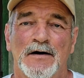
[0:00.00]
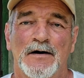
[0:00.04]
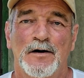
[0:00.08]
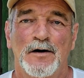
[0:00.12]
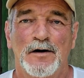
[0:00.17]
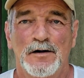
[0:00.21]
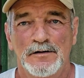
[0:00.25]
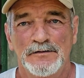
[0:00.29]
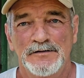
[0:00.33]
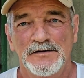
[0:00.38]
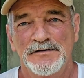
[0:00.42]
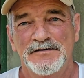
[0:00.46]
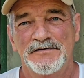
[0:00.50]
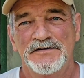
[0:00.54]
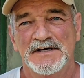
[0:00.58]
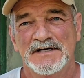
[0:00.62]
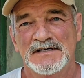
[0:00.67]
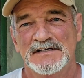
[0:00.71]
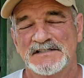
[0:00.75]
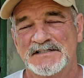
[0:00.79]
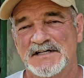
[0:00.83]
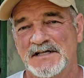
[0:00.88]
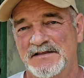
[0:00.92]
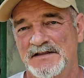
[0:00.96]
All the
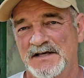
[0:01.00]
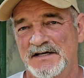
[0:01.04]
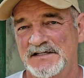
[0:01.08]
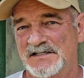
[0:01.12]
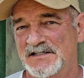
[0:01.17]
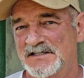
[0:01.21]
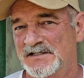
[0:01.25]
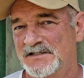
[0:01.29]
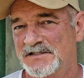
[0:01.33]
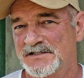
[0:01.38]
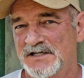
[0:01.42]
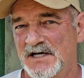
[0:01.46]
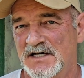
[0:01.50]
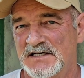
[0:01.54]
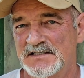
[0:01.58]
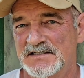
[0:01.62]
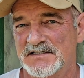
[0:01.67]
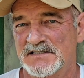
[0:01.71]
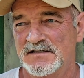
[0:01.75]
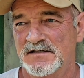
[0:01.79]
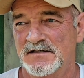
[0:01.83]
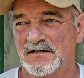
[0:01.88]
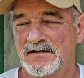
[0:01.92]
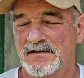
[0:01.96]
things that they
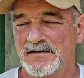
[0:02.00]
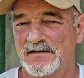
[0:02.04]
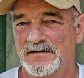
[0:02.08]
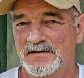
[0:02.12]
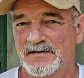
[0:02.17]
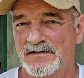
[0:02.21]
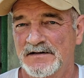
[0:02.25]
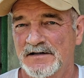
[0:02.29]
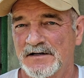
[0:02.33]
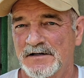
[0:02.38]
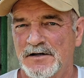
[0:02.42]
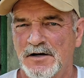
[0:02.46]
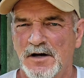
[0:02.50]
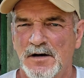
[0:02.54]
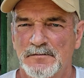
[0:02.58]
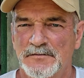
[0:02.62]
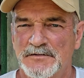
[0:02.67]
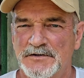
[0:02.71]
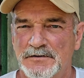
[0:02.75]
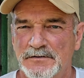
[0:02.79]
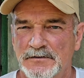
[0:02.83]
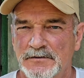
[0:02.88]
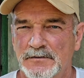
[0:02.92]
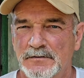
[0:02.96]
suggest come
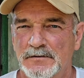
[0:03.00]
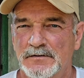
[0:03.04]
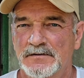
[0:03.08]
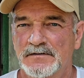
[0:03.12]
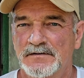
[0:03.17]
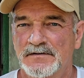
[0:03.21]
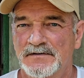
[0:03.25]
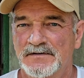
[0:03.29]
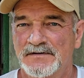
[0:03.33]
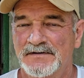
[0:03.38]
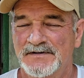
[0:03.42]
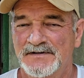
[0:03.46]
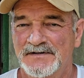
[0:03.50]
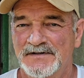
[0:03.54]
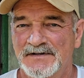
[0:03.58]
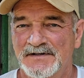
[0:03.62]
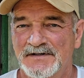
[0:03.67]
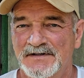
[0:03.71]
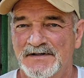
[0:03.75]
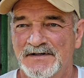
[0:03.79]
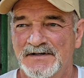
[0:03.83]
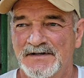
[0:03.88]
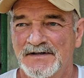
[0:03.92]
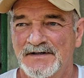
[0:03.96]
true.
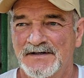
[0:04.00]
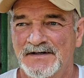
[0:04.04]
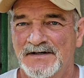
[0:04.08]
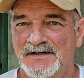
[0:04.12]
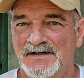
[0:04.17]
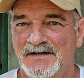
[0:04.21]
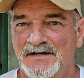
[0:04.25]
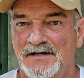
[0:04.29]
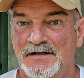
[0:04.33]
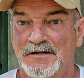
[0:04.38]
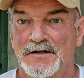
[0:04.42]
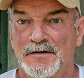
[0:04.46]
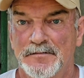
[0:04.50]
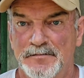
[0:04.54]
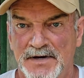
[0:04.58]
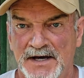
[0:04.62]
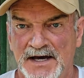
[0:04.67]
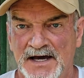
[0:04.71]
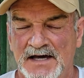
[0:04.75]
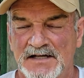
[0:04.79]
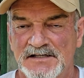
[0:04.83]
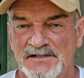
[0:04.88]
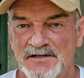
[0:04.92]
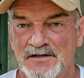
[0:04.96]
The
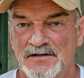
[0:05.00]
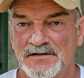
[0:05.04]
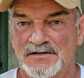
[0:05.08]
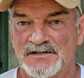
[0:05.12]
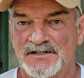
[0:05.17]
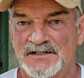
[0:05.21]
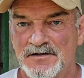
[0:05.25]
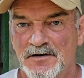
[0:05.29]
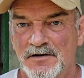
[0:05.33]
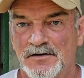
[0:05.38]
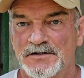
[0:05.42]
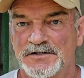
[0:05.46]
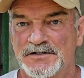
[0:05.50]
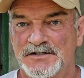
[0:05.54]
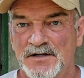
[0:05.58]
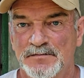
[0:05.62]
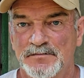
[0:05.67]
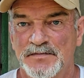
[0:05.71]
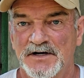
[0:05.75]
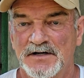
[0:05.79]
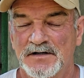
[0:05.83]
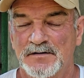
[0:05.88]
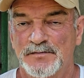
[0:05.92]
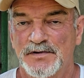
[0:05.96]
pads on the
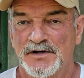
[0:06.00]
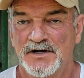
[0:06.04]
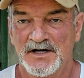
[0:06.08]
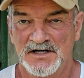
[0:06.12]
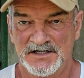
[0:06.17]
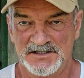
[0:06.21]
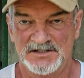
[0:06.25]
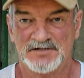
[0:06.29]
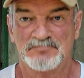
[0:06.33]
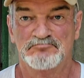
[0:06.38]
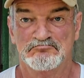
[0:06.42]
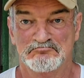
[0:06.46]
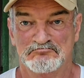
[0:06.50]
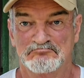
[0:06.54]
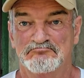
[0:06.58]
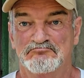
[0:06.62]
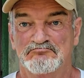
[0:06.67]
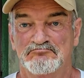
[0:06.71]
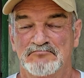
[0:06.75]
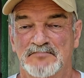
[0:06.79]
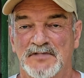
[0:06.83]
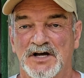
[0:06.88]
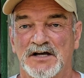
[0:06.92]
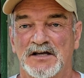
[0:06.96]
Starship Enterprise
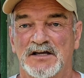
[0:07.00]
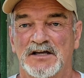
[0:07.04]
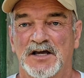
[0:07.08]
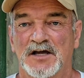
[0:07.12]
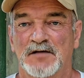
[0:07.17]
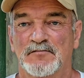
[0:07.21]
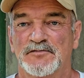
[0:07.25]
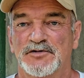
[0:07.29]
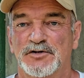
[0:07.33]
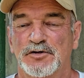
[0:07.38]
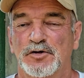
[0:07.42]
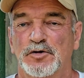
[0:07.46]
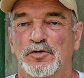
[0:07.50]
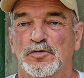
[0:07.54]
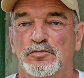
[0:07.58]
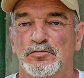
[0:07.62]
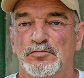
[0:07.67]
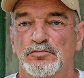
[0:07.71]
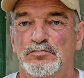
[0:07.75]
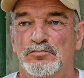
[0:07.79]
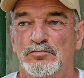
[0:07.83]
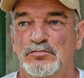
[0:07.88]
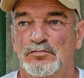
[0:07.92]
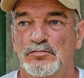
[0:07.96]
came true.
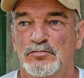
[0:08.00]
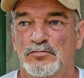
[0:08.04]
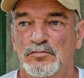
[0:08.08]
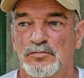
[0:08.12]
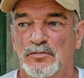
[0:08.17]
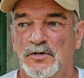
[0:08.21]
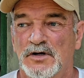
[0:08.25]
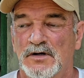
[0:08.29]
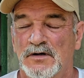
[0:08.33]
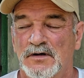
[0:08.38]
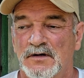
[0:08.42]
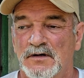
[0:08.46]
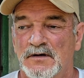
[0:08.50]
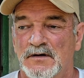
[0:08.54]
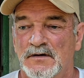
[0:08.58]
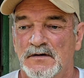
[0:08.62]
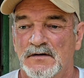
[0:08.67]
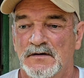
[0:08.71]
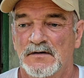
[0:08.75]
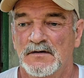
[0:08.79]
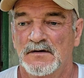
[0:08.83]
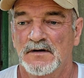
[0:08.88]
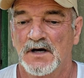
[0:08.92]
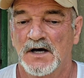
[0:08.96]

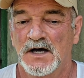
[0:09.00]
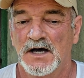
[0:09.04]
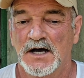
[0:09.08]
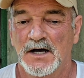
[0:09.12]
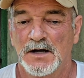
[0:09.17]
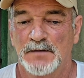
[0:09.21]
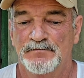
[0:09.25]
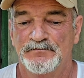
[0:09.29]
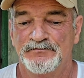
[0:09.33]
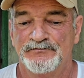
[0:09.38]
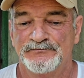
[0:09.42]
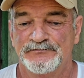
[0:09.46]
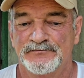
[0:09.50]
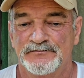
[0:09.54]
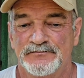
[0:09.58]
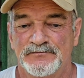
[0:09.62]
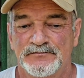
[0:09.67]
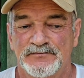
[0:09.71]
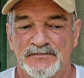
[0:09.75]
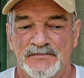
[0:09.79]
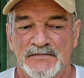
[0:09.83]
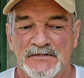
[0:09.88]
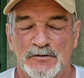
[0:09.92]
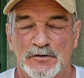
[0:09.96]

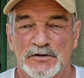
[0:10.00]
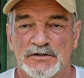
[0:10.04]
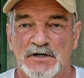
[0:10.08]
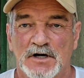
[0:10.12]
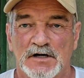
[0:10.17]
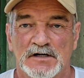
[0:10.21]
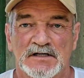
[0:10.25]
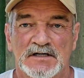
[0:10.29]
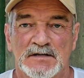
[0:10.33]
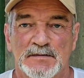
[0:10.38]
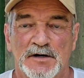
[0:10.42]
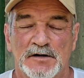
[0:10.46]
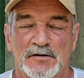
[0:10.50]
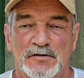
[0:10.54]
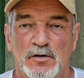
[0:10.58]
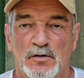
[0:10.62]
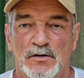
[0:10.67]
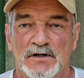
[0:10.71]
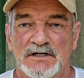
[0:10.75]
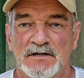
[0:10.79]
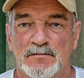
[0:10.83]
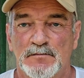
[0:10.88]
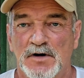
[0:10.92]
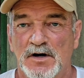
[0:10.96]
They were talking about
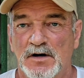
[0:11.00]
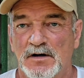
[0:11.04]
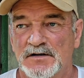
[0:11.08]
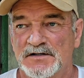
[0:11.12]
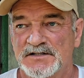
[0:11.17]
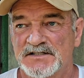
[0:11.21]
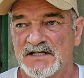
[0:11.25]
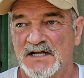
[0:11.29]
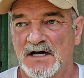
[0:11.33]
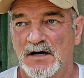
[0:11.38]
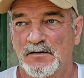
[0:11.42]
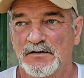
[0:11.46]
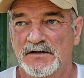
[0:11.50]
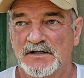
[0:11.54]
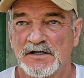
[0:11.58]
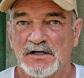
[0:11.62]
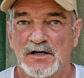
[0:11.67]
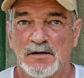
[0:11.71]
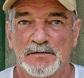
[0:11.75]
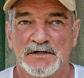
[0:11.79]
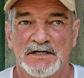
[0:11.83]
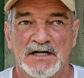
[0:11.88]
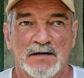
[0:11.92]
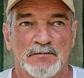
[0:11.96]
going to Mars now, and they're
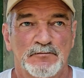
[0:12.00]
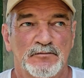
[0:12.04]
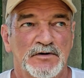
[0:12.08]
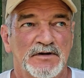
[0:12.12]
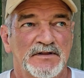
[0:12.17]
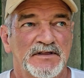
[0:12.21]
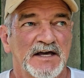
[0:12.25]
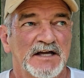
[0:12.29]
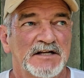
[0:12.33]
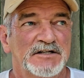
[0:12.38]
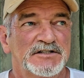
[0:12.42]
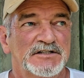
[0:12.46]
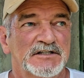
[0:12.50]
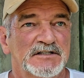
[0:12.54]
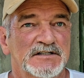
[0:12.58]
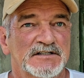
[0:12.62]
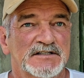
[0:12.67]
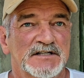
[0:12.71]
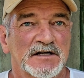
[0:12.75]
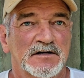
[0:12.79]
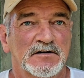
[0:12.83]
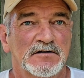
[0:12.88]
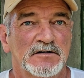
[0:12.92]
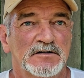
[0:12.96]
coming up with
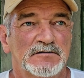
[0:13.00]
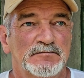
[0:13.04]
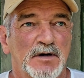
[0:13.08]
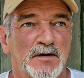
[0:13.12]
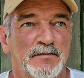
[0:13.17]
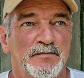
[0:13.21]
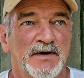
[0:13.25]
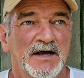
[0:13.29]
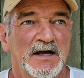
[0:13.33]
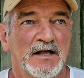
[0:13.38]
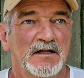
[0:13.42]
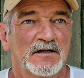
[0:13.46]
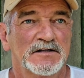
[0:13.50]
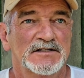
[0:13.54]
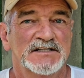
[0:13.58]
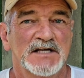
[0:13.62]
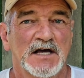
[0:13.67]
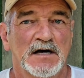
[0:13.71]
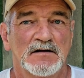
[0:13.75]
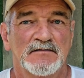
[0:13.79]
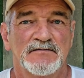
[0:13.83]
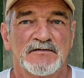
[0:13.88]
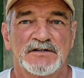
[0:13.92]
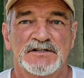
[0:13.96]
engines that could propel us
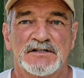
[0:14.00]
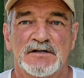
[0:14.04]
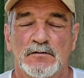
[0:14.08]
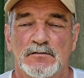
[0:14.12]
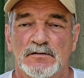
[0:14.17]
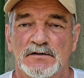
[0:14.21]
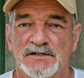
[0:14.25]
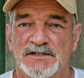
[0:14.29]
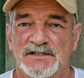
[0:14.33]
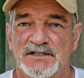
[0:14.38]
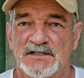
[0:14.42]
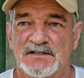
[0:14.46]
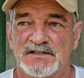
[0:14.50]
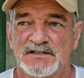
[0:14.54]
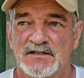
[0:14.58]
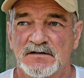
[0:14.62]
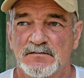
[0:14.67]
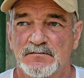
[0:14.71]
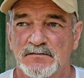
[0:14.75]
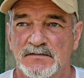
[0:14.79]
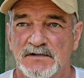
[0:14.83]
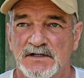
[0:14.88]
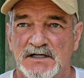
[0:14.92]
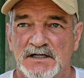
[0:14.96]
out of the solar
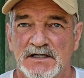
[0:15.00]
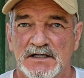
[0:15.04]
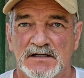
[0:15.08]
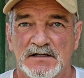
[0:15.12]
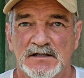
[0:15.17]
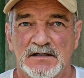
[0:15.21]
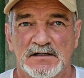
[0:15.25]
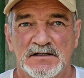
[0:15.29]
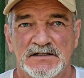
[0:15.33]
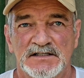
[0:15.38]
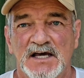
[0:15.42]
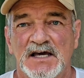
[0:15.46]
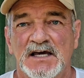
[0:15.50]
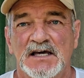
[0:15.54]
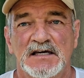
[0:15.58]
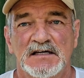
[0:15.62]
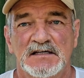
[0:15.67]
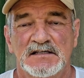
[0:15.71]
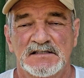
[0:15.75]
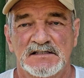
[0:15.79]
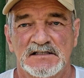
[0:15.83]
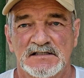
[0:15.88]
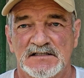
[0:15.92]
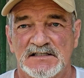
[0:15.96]
system in
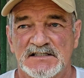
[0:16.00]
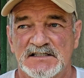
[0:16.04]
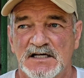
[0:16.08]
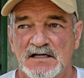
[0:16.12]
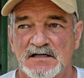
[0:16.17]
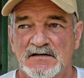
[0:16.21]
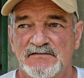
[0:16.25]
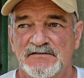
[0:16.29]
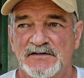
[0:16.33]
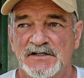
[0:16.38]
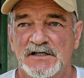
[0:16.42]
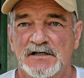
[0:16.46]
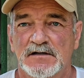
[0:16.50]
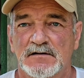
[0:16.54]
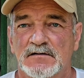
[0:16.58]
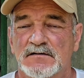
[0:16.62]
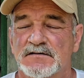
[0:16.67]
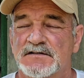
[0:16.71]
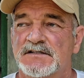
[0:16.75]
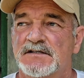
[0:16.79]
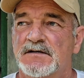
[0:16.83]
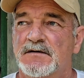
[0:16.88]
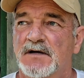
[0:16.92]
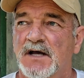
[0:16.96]
days instead of
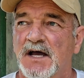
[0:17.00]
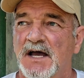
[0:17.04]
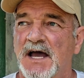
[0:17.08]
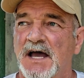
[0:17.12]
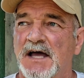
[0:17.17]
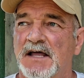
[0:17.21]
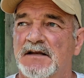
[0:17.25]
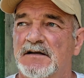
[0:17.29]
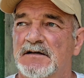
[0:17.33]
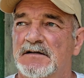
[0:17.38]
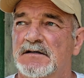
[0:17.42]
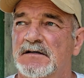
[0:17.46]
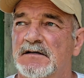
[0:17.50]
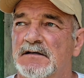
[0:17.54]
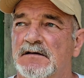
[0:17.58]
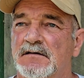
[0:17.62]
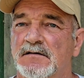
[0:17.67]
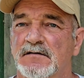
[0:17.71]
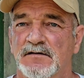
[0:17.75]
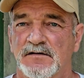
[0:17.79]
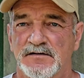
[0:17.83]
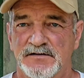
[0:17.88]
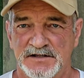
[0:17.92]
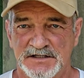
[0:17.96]
years. And
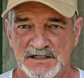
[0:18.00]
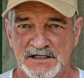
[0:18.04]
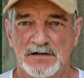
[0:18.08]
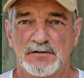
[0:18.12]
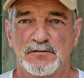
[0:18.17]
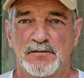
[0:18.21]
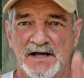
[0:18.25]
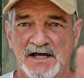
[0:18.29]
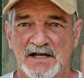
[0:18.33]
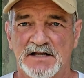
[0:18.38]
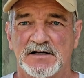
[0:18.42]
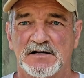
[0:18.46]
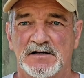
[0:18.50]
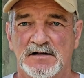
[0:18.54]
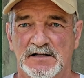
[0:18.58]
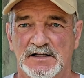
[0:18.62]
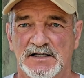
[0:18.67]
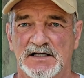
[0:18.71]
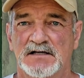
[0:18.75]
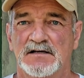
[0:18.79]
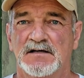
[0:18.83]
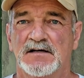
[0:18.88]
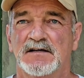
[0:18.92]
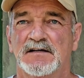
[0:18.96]

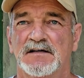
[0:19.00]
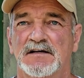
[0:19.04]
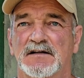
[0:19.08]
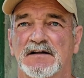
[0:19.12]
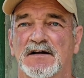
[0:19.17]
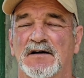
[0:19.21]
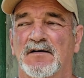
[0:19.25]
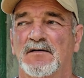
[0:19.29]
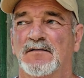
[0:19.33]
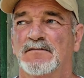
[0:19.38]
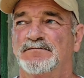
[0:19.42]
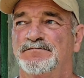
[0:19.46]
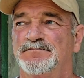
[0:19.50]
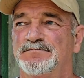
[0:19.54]
theoretically, you know.